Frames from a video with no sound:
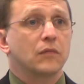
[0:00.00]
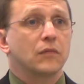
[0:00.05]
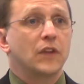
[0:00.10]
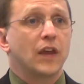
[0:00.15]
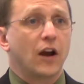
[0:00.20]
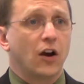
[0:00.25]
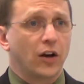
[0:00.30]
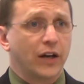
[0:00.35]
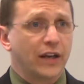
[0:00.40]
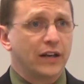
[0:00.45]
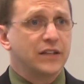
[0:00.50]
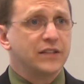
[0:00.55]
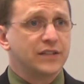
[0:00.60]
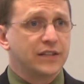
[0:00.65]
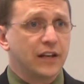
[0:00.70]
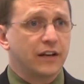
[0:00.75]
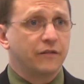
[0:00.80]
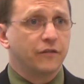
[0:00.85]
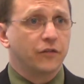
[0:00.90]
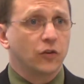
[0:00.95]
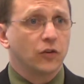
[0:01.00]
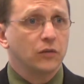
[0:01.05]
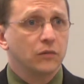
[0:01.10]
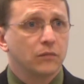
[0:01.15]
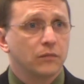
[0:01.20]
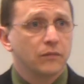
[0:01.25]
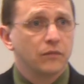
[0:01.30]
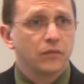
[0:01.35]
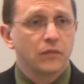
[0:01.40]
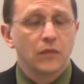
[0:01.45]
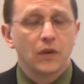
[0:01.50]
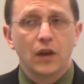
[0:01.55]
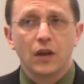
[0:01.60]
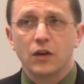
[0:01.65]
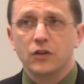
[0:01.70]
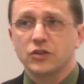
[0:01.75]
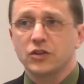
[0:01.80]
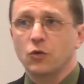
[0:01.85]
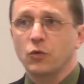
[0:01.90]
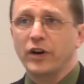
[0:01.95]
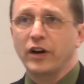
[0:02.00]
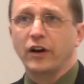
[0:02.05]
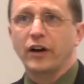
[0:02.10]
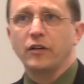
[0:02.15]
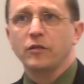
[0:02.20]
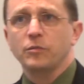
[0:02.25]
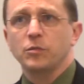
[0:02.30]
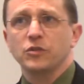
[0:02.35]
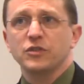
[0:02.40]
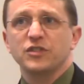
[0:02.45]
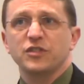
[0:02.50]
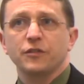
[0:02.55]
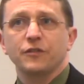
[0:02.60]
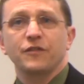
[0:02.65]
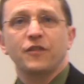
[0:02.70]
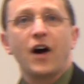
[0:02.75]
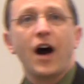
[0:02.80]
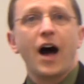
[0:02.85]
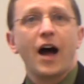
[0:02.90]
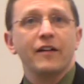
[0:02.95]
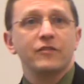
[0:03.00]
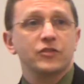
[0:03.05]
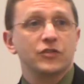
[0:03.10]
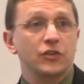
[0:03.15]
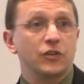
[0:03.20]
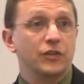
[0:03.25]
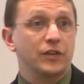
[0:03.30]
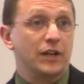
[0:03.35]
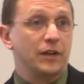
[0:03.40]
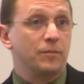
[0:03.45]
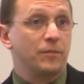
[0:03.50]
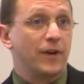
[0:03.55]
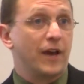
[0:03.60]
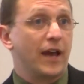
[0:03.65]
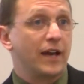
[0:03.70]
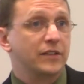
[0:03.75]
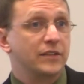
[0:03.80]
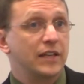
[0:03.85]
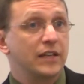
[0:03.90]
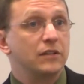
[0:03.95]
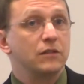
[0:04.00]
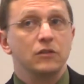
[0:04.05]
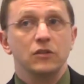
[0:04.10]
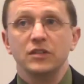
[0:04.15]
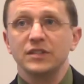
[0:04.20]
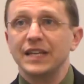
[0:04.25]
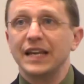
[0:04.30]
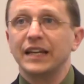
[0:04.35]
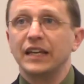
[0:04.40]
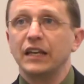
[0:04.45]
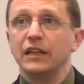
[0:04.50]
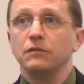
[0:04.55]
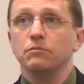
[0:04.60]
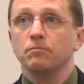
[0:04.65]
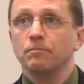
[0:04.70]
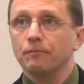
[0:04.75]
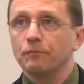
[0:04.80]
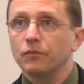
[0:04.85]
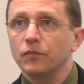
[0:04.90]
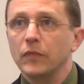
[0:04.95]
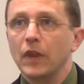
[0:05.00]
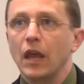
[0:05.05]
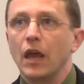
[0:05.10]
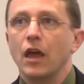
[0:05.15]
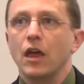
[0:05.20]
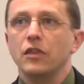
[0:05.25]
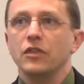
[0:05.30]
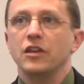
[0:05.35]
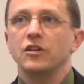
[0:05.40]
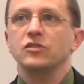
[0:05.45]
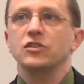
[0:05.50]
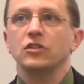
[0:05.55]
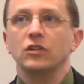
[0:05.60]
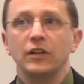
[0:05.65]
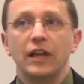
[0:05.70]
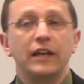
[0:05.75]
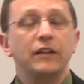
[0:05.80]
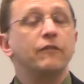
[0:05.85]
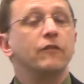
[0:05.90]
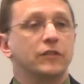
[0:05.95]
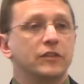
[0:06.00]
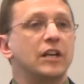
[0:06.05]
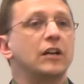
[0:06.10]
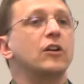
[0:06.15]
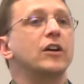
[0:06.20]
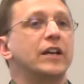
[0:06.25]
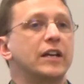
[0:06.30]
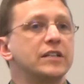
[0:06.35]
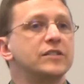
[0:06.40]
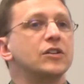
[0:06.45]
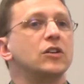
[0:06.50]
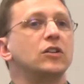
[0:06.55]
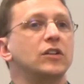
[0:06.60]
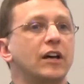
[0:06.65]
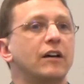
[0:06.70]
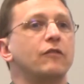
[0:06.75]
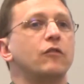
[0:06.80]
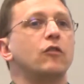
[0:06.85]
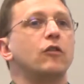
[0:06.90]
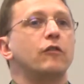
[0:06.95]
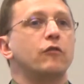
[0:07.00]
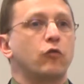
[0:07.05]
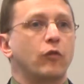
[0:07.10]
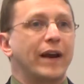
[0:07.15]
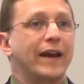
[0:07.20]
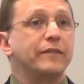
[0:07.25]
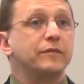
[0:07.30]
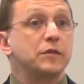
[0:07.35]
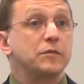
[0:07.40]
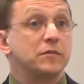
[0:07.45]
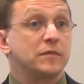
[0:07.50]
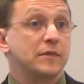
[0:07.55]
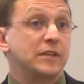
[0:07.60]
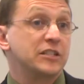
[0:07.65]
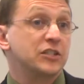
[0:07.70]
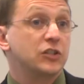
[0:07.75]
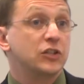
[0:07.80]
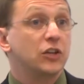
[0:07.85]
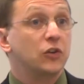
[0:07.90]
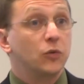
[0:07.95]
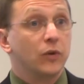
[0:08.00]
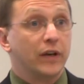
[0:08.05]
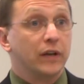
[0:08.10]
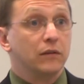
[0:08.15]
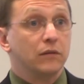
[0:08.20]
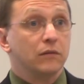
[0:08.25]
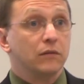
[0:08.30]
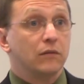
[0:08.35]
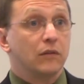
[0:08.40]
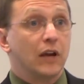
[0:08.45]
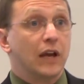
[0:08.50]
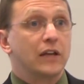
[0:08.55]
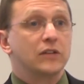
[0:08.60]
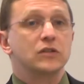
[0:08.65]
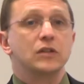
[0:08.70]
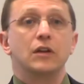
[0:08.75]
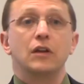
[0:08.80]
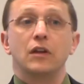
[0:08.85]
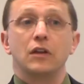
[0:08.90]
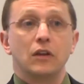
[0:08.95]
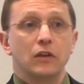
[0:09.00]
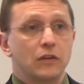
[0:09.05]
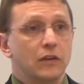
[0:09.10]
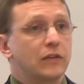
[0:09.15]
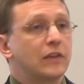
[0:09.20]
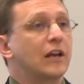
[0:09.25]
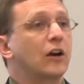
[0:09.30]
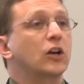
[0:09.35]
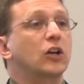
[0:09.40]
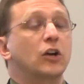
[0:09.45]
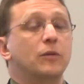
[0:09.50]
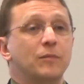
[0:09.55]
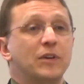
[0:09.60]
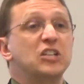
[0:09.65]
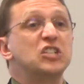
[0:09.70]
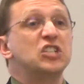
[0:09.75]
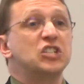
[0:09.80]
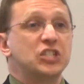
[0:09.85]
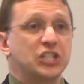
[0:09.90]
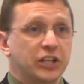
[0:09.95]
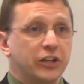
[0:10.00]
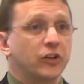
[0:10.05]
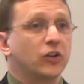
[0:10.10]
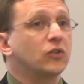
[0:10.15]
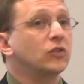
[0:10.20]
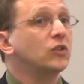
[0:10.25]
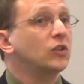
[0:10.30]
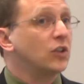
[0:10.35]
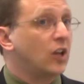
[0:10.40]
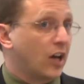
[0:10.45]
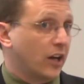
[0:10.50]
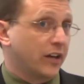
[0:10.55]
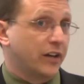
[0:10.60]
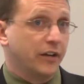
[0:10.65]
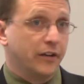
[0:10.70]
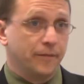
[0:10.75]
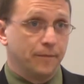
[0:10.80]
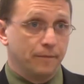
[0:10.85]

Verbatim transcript: they are getting safer. So we are able to survive certain impacts. And second, there's a le- there is a level of randomness to it. It's, there could be sheer luck,